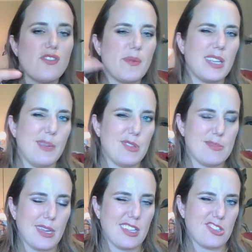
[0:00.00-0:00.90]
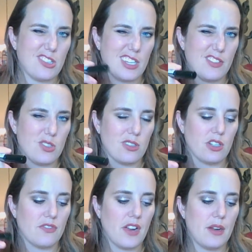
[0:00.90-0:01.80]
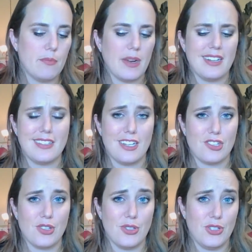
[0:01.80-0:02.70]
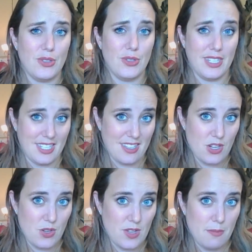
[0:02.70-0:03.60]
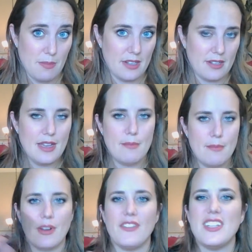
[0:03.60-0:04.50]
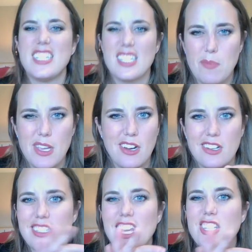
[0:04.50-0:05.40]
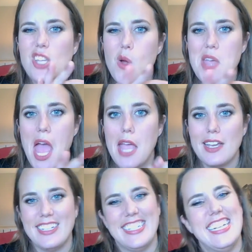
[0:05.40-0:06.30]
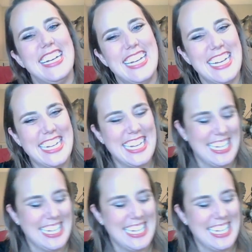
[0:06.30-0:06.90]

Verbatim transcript: if I'm going to keep this in my collection or give it to a girlfriend, but I decided to show you to in case I do keep it. But if it disappears, it's okay.